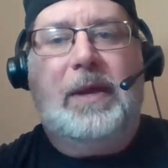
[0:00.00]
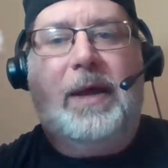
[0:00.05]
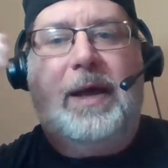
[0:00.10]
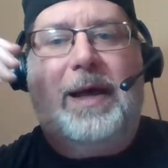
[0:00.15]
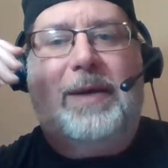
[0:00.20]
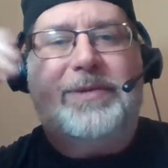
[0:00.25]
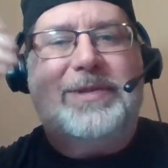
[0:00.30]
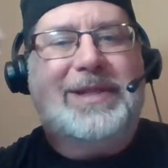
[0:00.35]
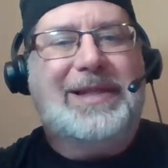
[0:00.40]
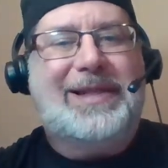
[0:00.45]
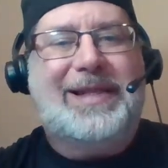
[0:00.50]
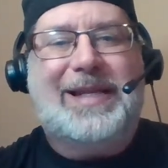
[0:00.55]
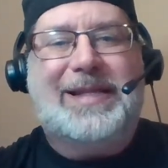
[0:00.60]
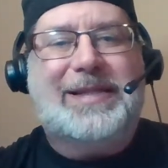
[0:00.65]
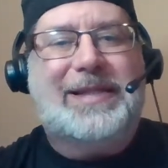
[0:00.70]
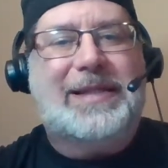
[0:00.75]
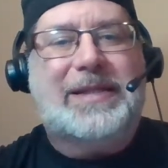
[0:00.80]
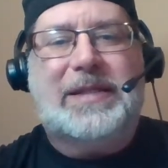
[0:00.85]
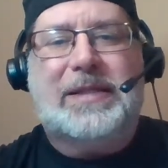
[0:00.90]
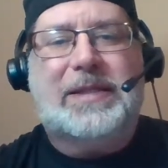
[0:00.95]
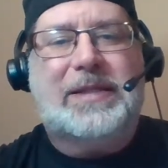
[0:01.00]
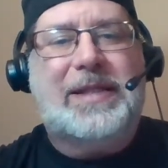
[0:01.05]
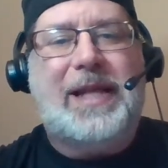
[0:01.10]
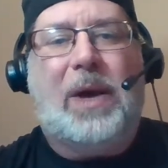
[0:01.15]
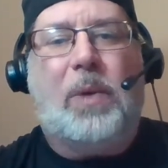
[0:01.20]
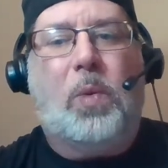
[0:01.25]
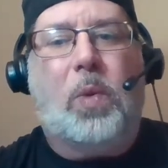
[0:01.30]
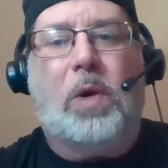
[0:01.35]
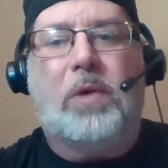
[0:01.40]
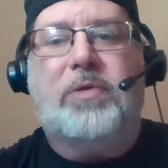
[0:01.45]
I was like, it's just
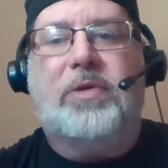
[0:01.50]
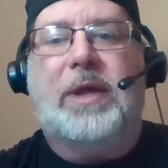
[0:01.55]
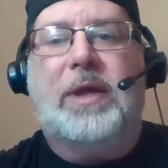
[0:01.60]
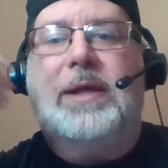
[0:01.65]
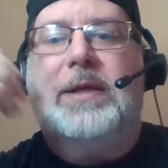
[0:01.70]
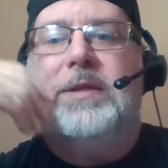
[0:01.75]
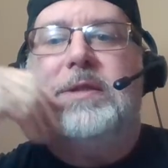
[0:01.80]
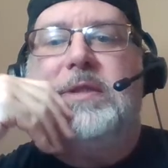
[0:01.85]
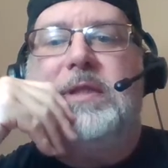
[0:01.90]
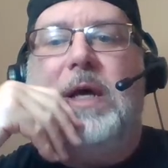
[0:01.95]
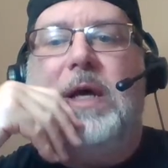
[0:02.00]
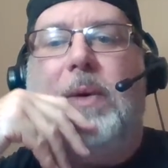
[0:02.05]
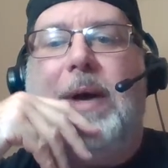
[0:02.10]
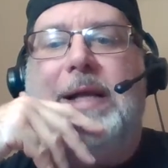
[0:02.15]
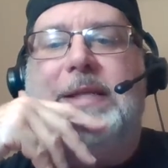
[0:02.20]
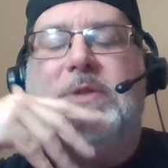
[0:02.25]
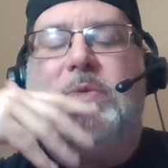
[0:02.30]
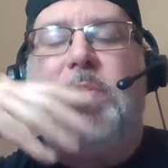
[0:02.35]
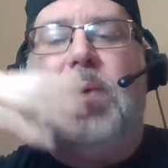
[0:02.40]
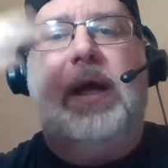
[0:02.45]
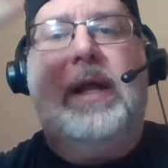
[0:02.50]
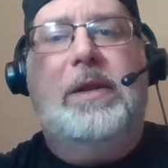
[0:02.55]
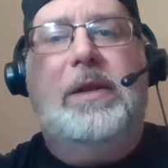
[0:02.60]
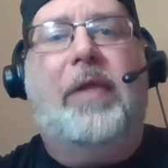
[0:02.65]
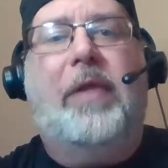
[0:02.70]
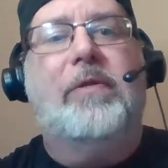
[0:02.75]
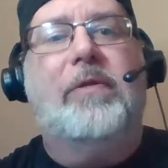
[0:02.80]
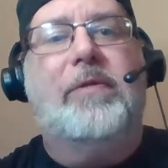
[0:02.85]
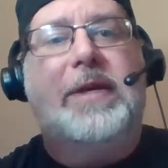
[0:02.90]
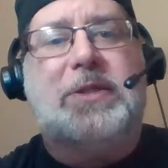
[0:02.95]
not worth it. So that's what
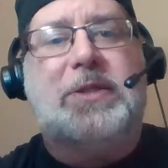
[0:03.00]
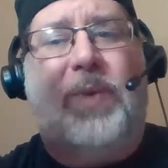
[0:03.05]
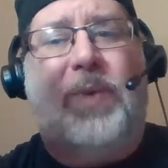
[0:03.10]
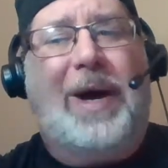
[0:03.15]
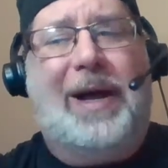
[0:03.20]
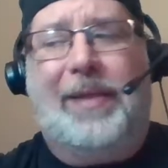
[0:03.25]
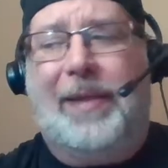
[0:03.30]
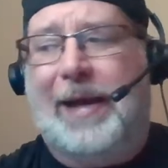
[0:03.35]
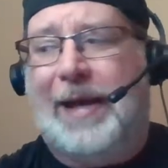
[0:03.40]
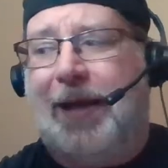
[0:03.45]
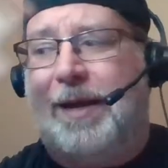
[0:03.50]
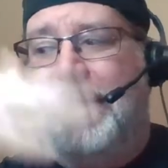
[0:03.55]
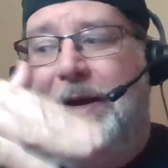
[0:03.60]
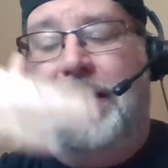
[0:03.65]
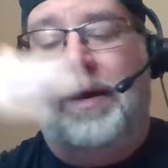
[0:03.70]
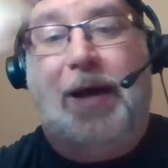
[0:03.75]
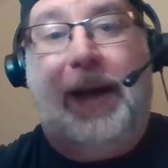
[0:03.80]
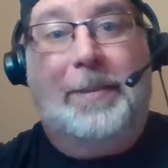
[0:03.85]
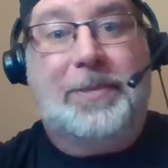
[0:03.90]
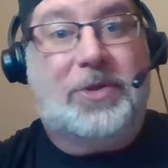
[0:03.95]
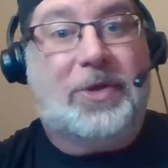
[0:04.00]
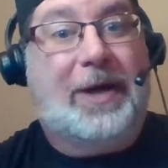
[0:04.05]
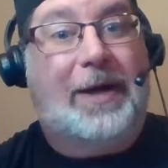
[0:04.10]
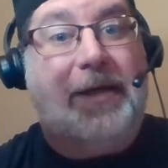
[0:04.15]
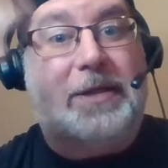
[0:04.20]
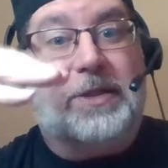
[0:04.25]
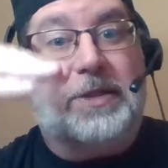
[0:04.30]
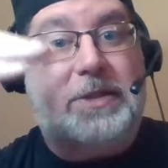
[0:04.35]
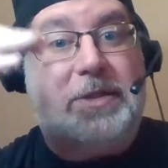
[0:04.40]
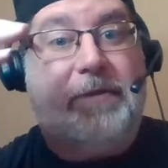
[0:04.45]
another reason why I'm trying to
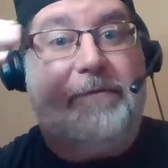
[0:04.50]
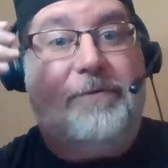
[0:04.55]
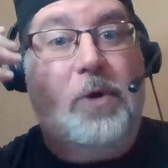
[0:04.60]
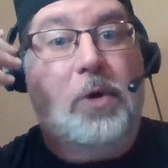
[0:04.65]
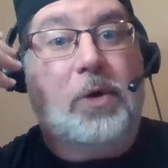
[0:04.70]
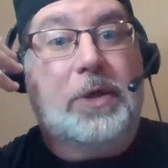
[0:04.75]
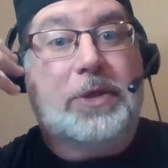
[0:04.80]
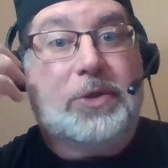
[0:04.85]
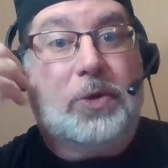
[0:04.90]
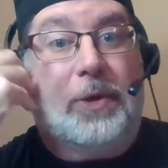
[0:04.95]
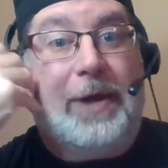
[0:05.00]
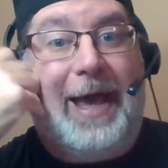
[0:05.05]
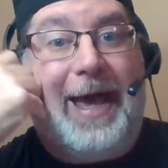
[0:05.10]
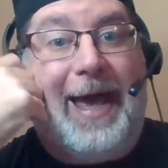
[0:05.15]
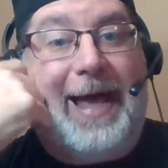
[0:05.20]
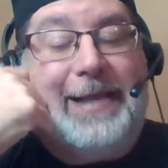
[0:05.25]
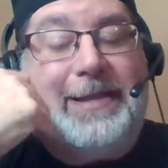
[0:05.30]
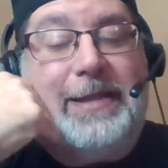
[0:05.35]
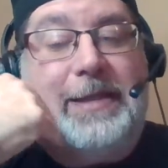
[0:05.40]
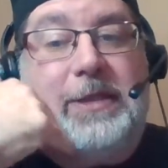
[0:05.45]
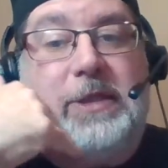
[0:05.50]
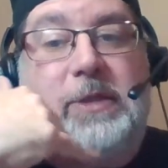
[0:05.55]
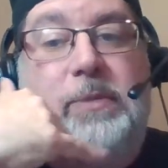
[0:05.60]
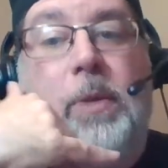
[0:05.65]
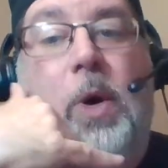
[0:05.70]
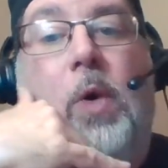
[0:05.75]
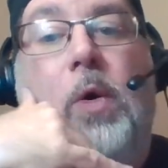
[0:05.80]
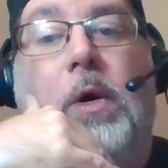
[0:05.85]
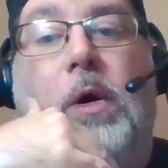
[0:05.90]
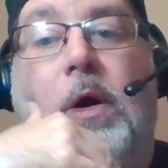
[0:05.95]
just focus on hats and
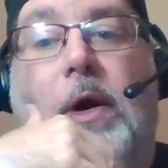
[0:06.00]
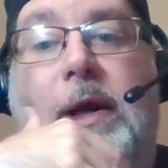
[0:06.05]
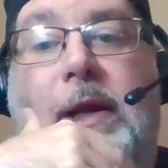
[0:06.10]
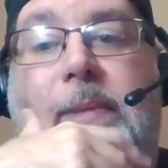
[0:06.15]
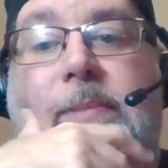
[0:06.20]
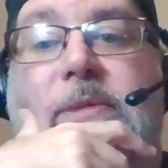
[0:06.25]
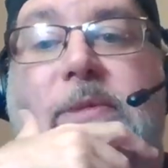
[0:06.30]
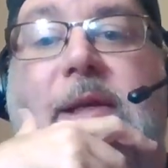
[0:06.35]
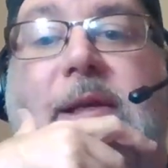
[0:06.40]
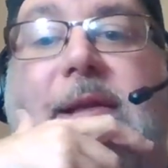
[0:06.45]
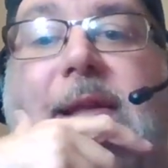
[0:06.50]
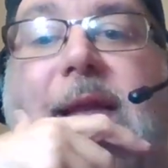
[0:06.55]
smaller items like